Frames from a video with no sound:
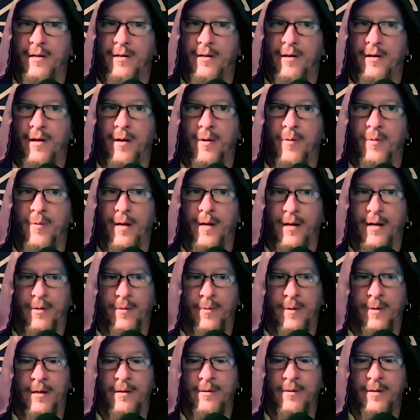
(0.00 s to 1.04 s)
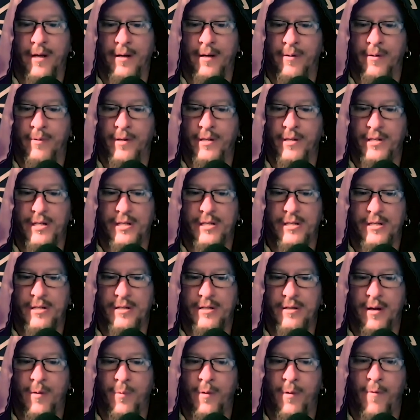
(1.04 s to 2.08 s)
you know, I go, well, you know, this is,
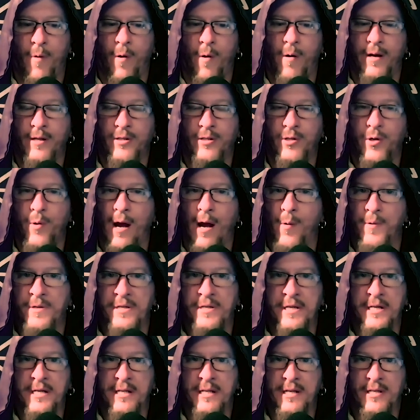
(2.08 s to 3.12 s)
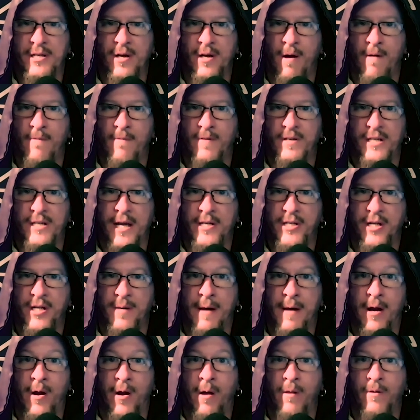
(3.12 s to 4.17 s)
you know, we've already two hours into this conversation
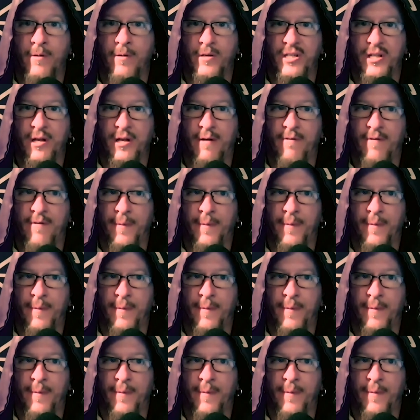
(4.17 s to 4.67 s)
about other stuff.